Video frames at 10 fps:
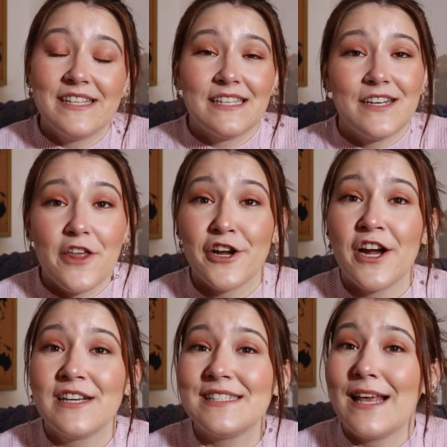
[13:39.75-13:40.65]
is
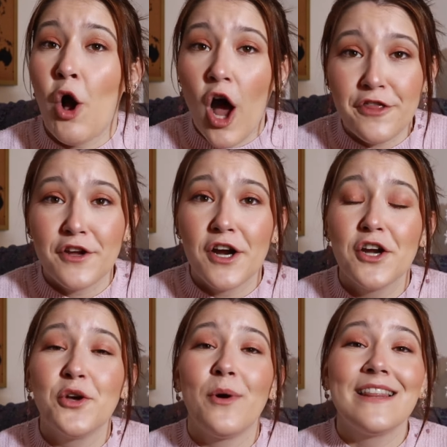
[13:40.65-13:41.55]
another author
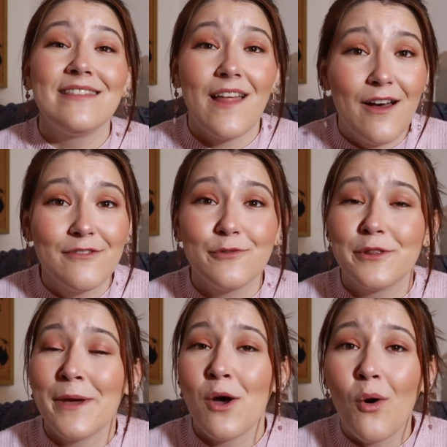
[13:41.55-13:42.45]
who I love
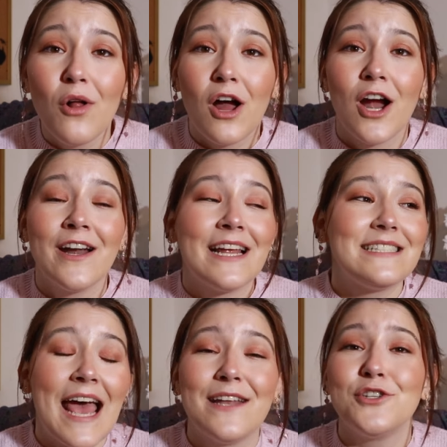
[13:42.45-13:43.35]
with my whole heart, and I
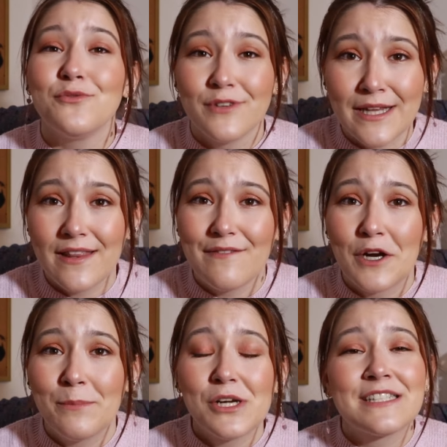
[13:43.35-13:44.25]
tend to really love
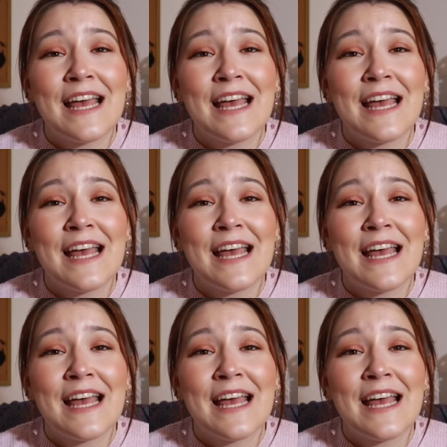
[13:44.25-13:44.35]
her books,